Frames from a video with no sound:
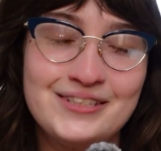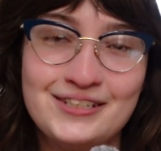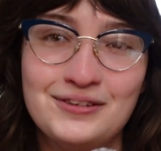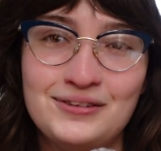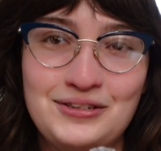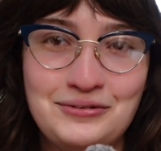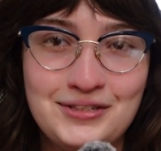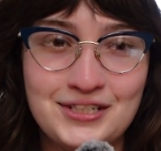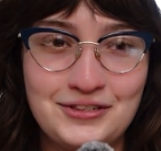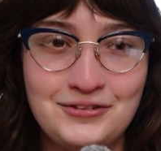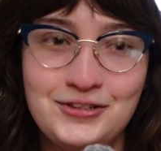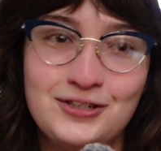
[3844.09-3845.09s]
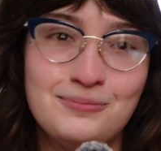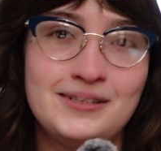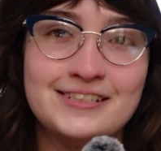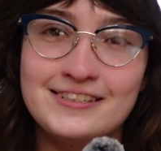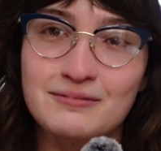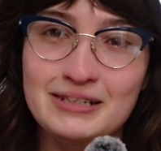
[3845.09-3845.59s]
still new to YouTube.
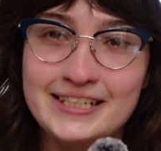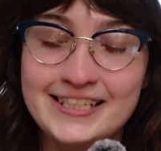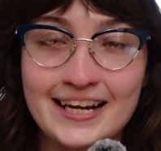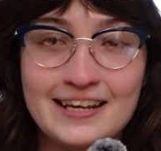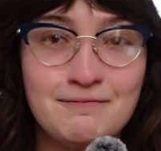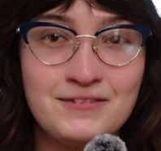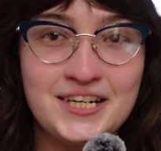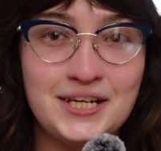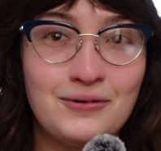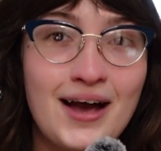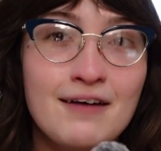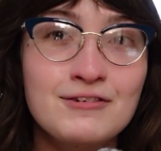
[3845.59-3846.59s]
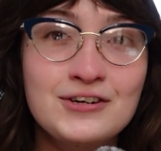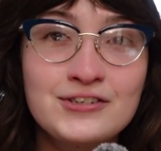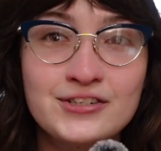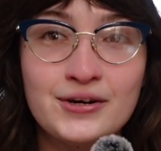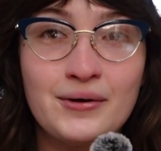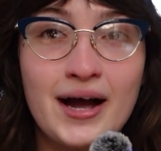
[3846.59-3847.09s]
This is my second video ever,
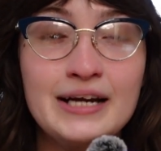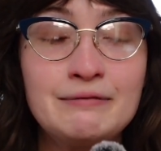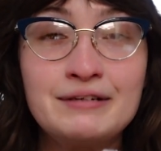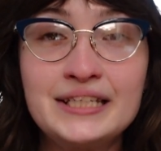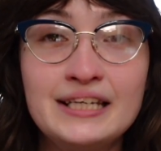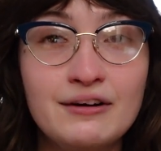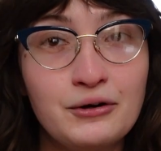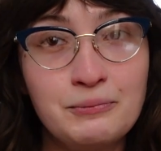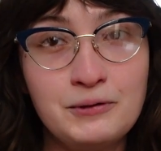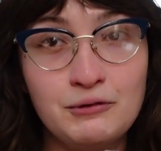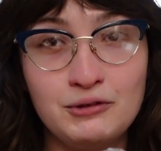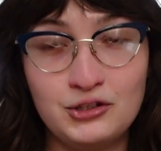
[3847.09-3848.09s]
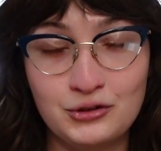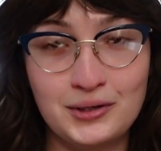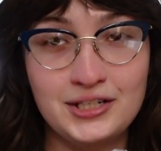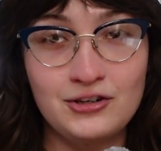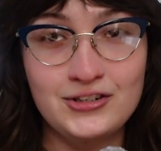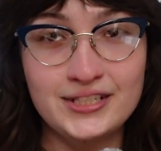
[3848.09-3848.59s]
so I really hope you
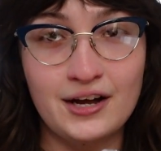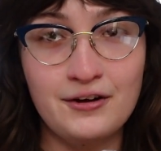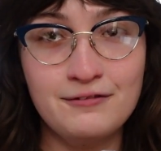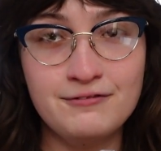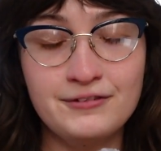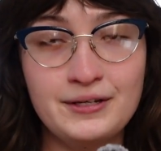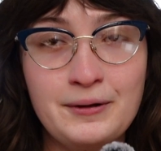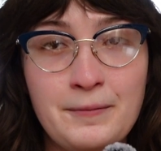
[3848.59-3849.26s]
enjoyed yourself.